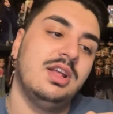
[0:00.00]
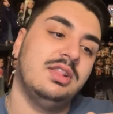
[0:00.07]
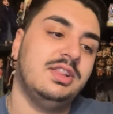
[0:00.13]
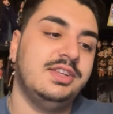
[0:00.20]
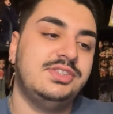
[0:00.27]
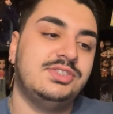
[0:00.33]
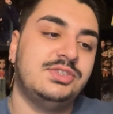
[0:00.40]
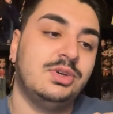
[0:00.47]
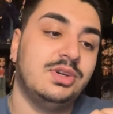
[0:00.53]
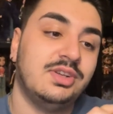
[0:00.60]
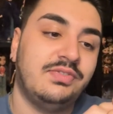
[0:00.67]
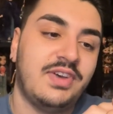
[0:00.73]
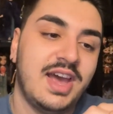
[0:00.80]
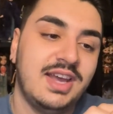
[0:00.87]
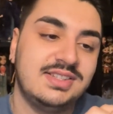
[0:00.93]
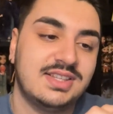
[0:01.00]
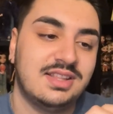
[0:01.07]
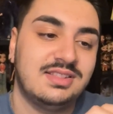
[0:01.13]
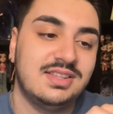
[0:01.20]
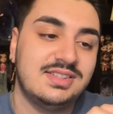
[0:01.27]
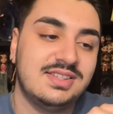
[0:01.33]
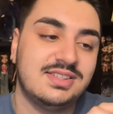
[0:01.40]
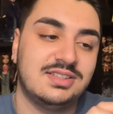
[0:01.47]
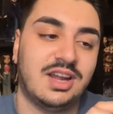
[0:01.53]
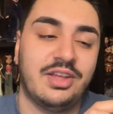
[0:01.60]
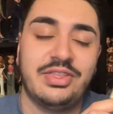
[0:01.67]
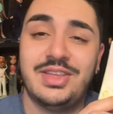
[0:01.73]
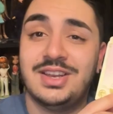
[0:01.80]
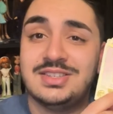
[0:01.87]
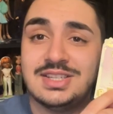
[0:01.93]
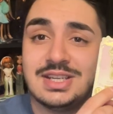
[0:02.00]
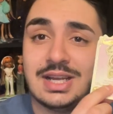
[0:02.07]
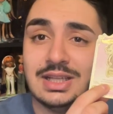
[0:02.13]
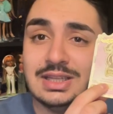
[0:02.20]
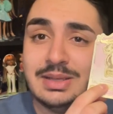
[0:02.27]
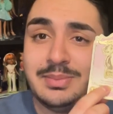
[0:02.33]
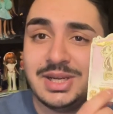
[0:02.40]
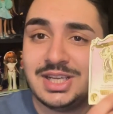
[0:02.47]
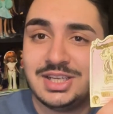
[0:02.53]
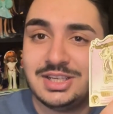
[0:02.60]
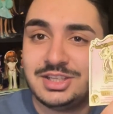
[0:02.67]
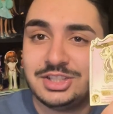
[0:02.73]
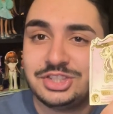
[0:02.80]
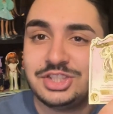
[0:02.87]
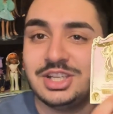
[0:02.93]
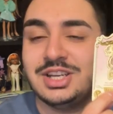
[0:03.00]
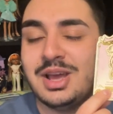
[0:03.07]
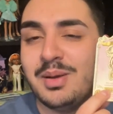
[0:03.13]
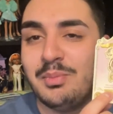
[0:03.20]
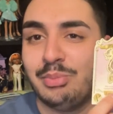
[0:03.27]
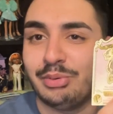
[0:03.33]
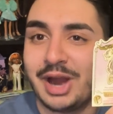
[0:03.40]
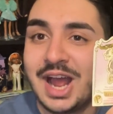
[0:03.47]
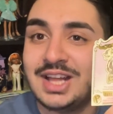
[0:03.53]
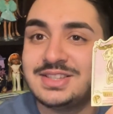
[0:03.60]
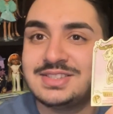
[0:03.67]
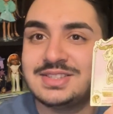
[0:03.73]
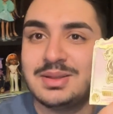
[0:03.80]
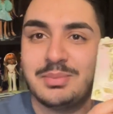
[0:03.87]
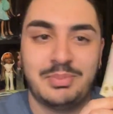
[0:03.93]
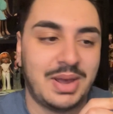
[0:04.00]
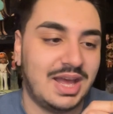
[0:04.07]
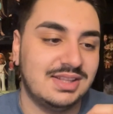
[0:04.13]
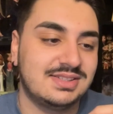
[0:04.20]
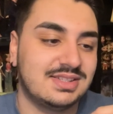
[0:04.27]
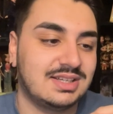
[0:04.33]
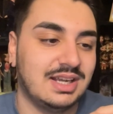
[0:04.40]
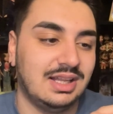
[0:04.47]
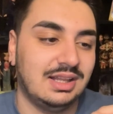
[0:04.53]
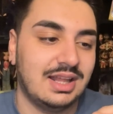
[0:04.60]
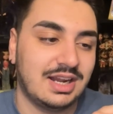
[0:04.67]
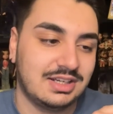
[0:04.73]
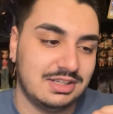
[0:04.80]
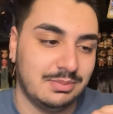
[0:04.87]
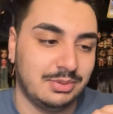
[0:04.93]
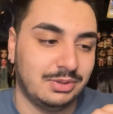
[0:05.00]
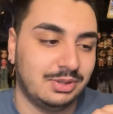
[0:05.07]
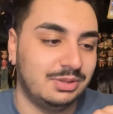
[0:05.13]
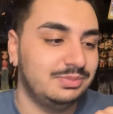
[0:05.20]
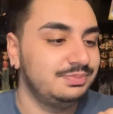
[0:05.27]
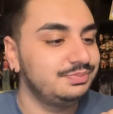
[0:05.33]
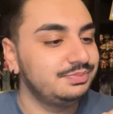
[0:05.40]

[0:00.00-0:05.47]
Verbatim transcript: This certifies that this is an authentic limited edition Bratz Petz collectible.